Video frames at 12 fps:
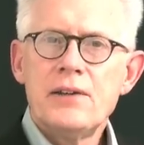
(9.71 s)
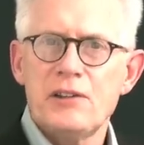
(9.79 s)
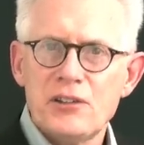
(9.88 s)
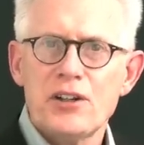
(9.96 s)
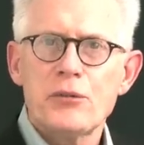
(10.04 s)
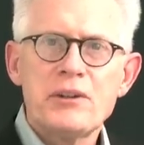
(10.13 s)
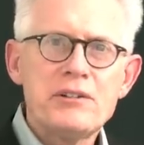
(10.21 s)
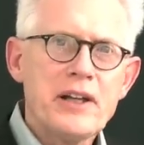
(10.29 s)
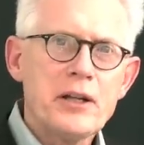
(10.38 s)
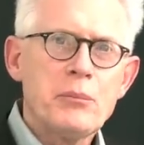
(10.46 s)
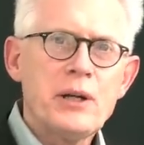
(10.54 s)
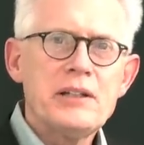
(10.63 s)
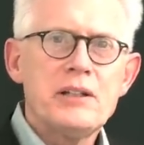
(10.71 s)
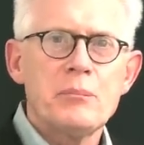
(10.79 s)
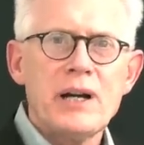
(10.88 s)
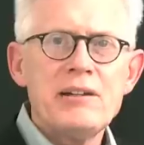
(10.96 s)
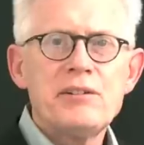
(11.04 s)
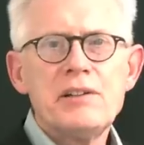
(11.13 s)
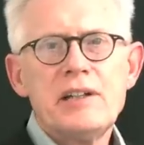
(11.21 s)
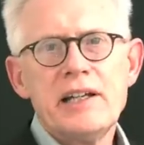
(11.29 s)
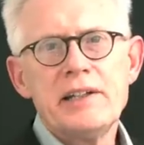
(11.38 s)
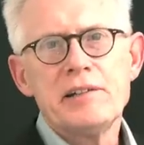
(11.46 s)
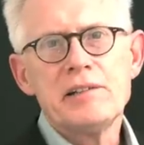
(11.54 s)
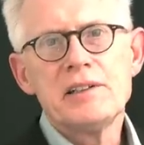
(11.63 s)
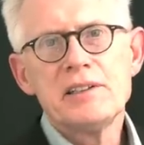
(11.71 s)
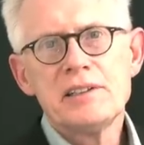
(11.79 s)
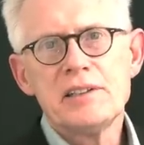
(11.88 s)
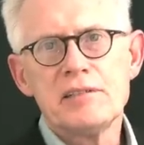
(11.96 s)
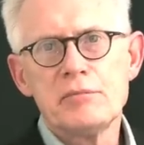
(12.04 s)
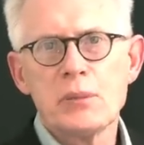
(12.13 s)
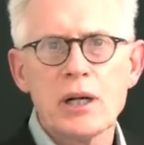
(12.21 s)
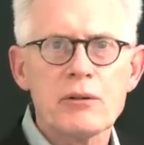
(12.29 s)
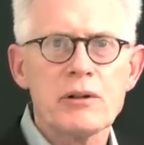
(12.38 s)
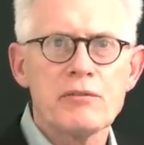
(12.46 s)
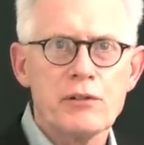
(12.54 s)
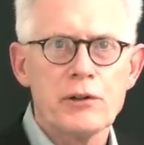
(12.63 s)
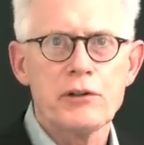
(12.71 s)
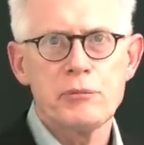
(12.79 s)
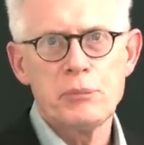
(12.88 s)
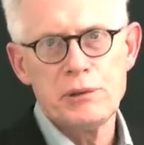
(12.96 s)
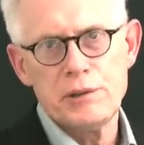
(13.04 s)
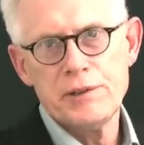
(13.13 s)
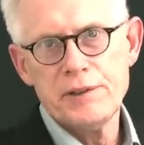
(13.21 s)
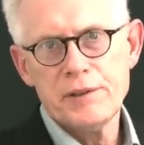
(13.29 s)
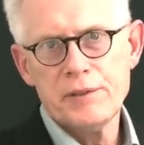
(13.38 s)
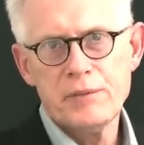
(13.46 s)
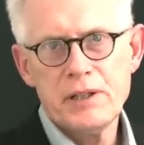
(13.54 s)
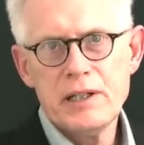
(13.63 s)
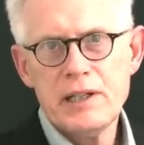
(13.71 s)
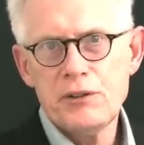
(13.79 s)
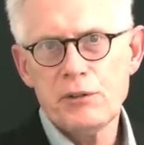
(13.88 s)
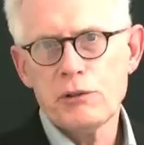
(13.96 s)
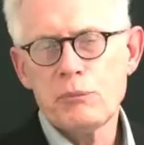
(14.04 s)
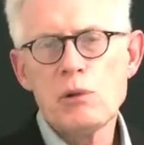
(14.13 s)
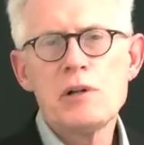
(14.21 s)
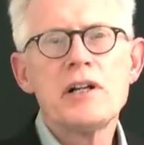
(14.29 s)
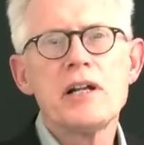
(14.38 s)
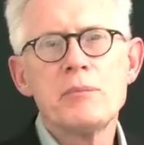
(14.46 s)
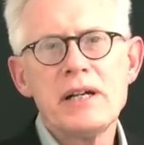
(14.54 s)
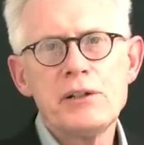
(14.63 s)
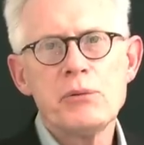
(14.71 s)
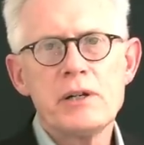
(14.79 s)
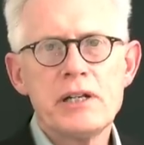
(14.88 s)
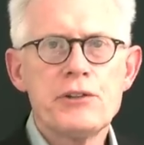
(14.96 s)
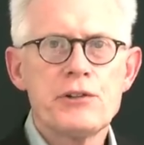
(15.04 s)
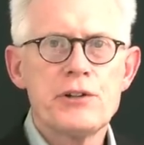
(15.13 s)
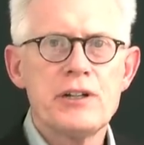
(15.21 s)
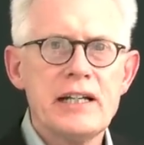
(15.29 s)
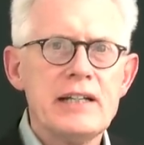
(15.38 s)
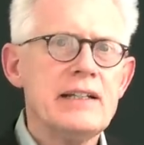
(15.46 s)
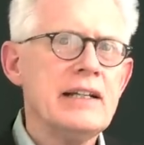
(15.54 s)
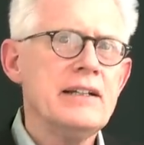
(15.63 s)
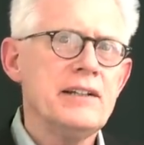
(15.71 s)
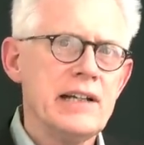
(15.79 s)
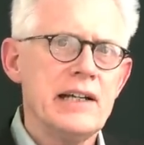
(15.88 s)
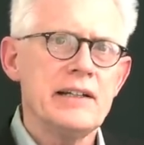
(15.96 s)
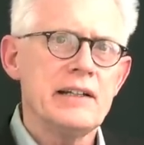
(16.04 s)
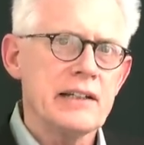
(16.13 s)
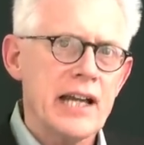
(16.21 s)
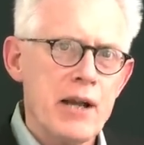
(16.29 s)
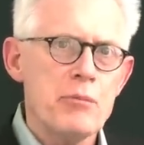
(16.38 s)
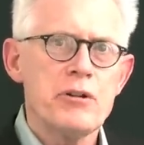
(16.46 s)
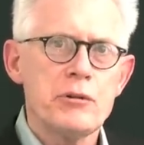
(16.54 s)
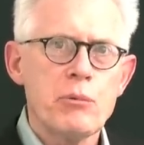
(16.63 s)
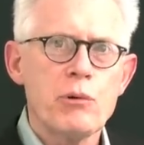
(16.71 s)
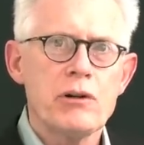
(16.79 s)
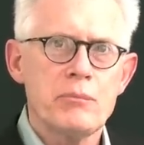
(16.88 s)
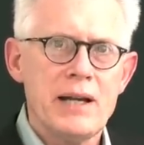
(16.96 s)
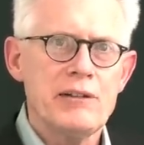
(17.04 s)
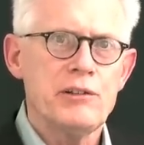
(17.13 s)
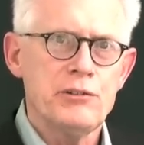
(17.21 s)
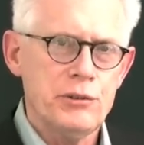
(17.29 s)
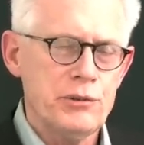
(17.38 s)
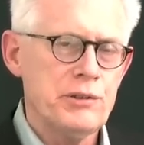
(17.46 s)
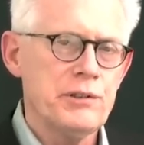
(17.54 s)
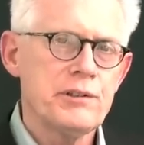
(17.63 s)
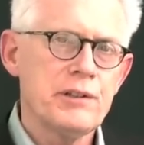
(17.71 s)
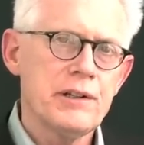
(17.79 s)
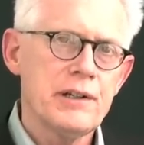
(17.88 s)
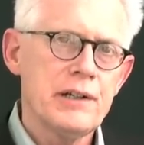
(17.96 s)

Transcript: This year we celebrate the bicentennial of Margaret Fuller's birth. She was born on May 23, 1810 in Cambridgeport, Massachusetts.